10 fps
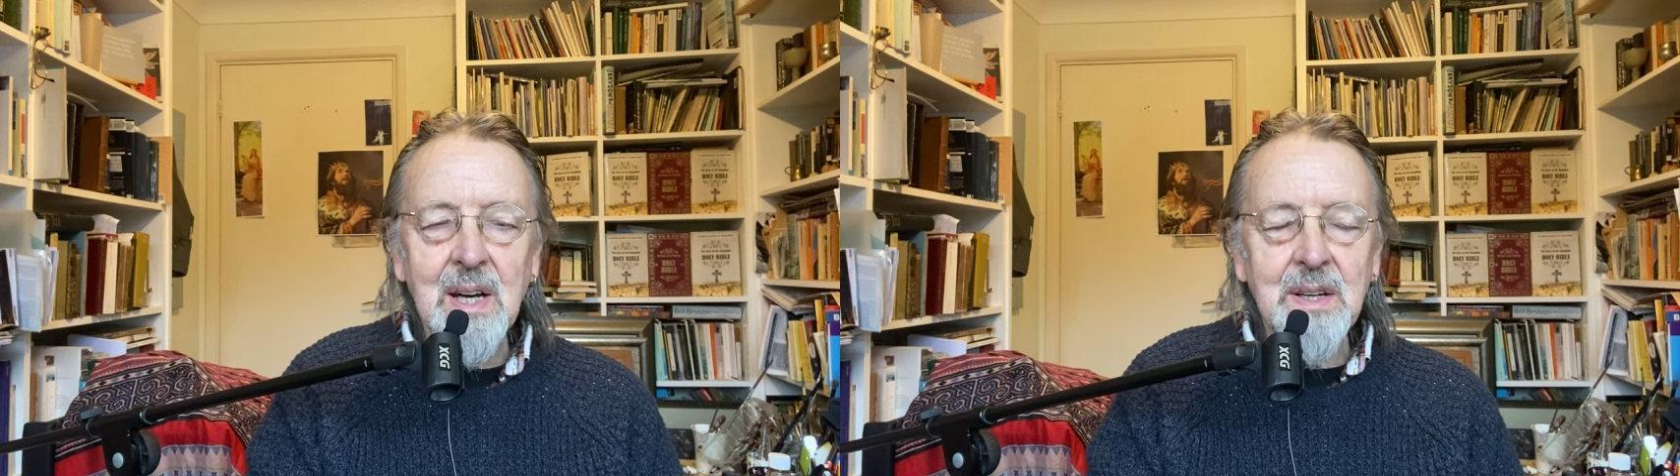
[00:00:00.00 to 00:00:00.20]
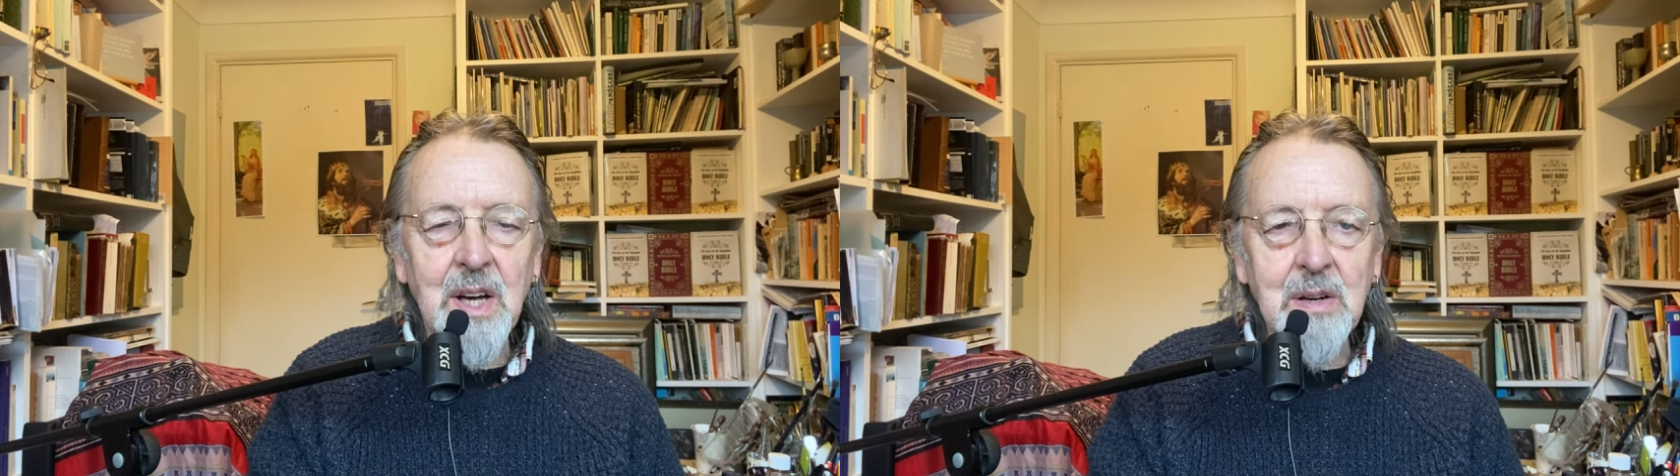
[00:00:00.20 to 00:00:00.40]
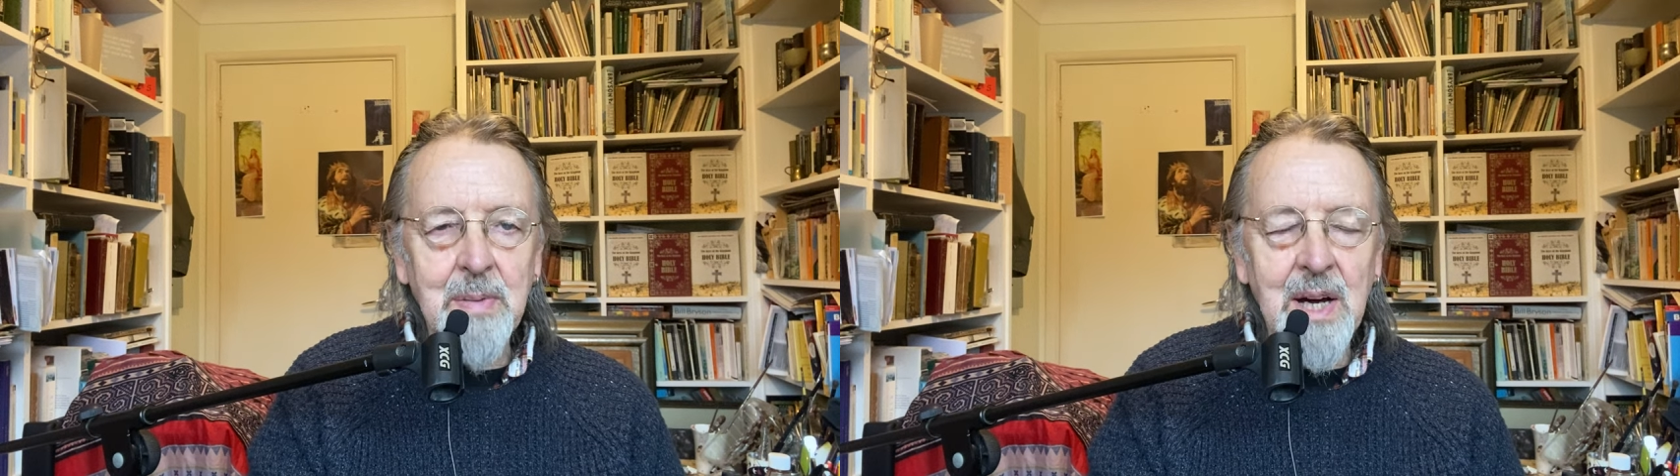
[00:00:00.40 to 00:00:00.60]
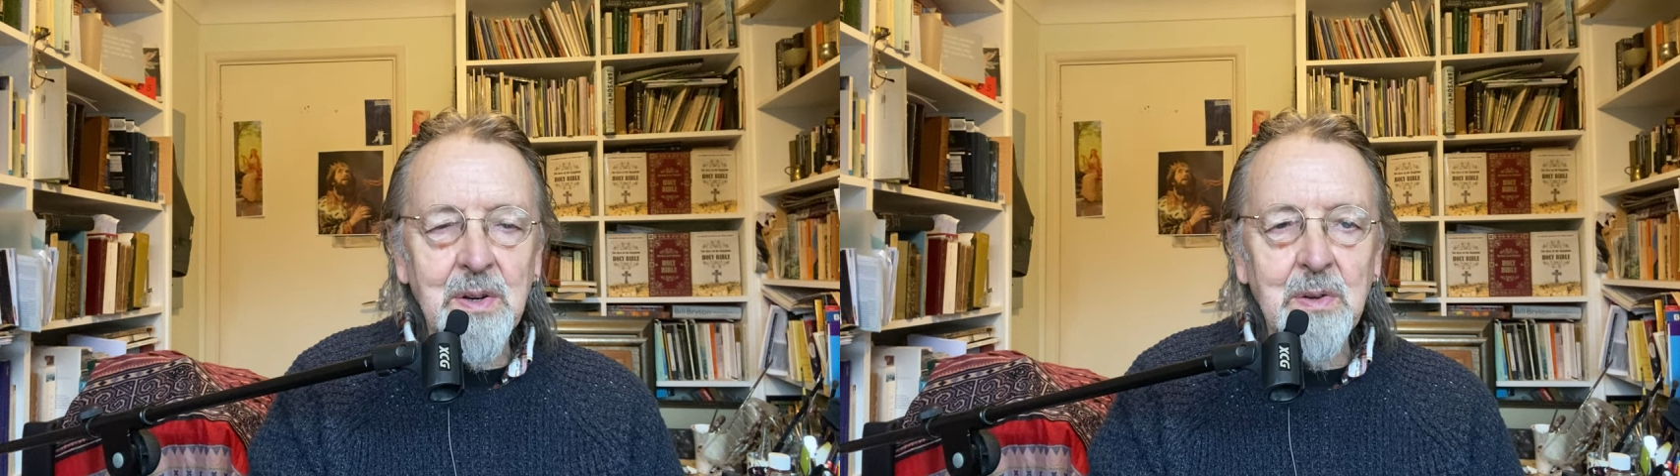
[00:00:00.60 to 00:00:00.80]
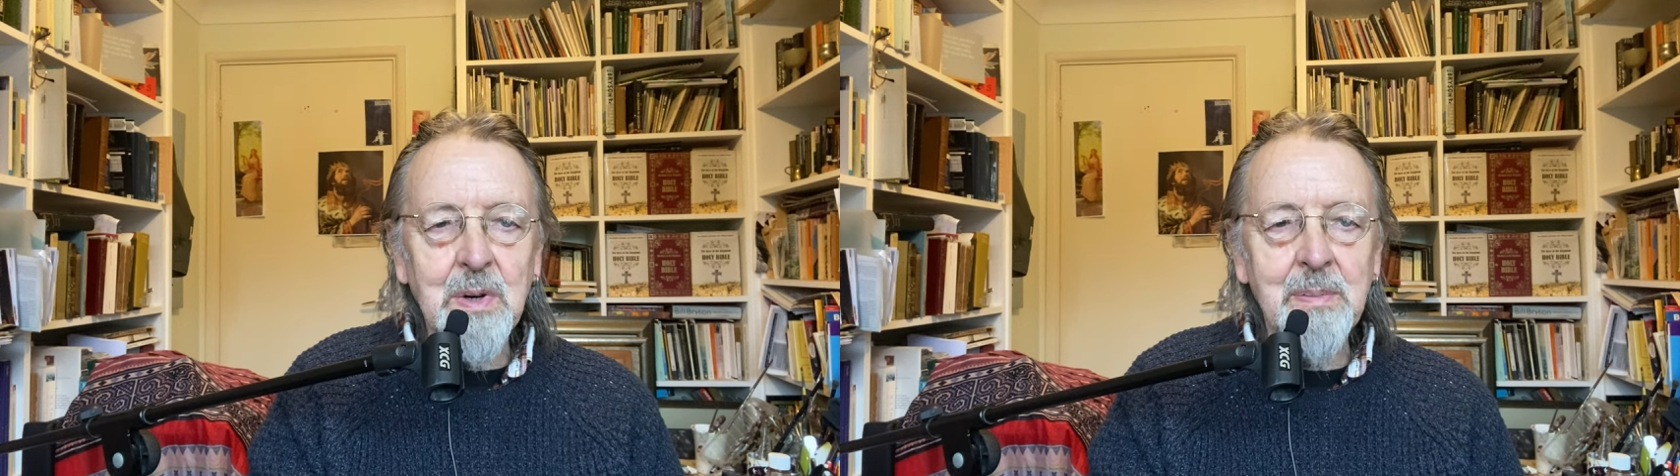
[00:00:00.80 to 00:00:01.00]
no man
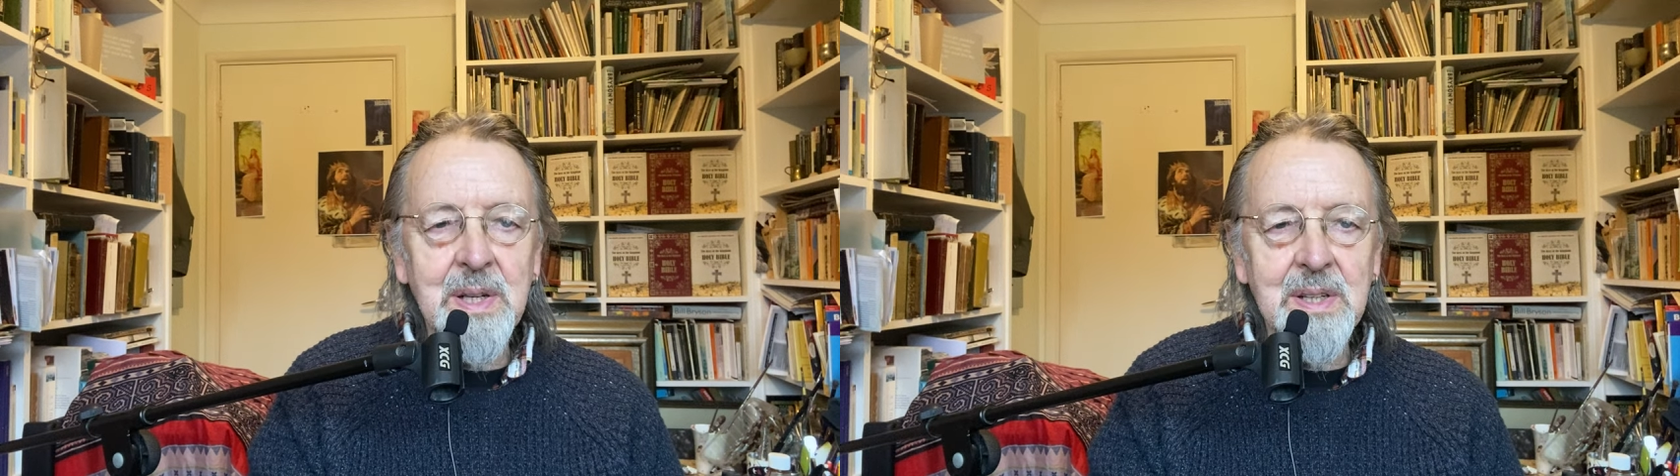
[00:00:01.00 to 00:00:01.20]
or woman